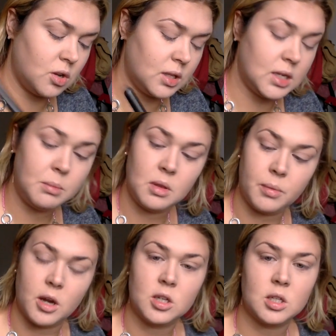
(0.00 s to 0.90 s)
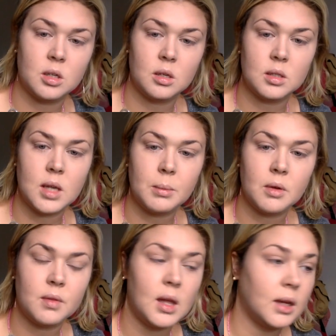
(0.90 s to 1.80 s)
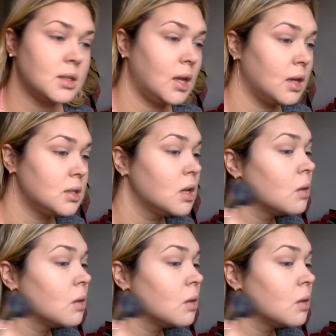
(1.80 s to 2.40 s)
on the tip of the brush, tap off the excess,